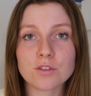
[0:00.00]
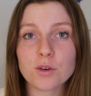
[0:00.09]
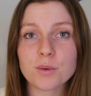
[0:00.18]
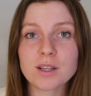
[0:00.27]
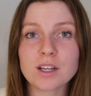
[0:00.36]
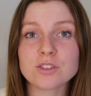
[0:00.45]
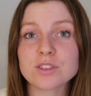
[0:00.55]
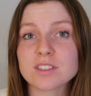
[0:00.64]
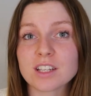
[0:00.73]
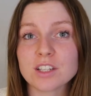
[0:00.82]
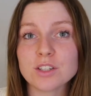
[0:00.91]
the following
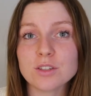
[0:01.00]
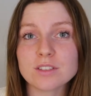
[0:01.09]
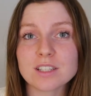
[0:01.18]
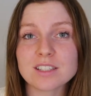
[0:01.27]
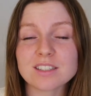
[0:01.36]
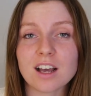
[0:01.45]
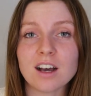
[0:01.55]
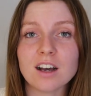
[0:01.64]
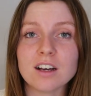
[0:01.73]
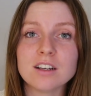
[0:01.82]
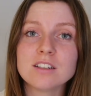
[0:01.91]
countries that can use this
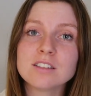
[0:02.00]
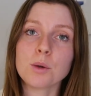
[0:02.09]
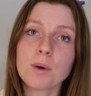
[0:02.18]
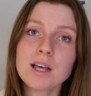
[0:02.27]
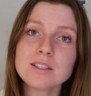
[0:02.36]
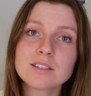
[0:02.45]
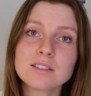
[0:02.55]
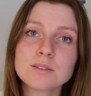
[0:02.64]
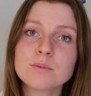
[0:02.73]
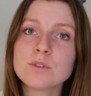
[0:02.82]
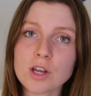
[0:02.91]
are the
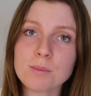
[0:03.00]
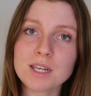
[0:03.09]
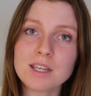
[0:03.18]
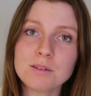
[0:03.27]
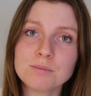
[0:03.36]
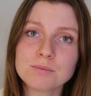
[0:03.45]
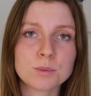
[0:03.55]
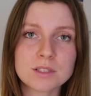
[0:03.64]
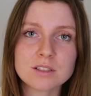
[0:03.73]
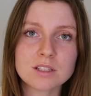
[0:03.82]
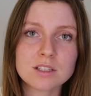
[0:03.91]
US, Germany,
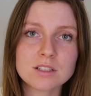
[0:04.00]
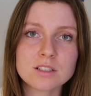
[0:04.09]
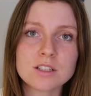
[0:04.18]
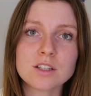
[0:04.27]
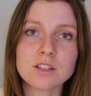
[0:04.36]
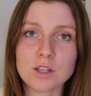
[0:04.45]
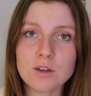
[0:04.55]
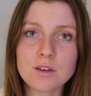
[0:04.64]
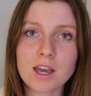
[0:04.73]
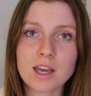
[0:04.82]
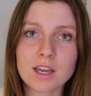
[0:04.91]
Switzerland, the
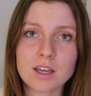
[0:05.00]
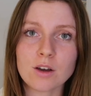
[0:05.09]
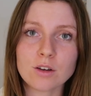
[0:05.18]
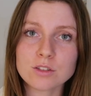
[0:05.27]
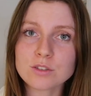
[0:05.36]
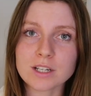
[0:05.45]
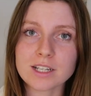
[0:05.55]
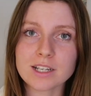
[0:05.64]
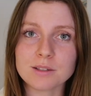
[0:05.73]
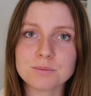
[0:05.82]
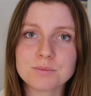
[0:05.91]
UK,
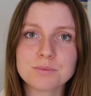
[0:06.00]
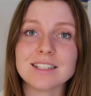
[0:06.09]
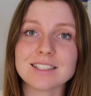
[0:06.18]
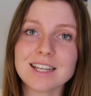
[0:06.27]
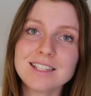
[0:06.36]
Australia, and